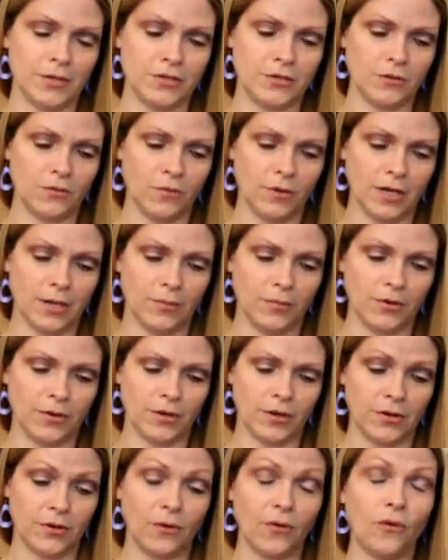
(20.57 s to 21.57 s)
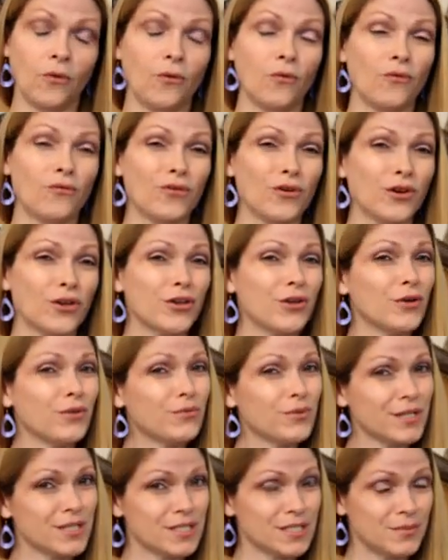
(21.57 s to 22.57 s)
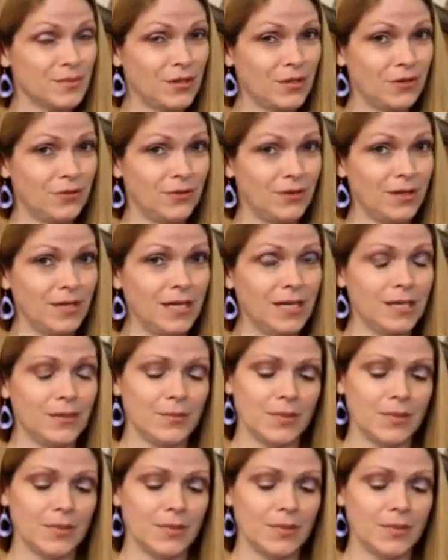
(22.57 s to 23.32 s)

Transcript: You don't want to put it over your wrist bone